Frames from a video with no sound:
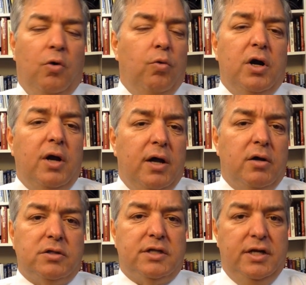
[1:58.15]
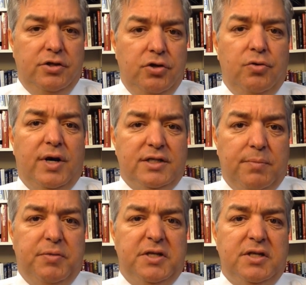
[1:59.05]
Where else can you as a
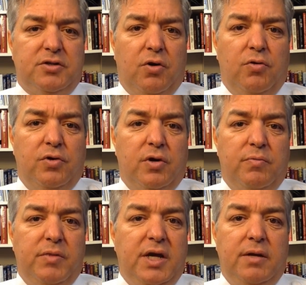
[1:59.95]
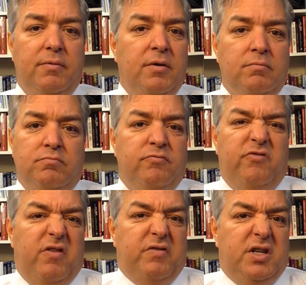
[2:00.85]
business owner meet
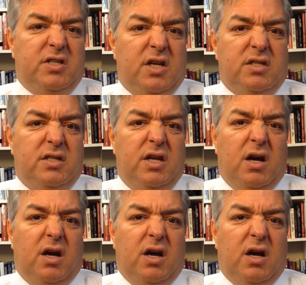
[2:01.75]
50, 60,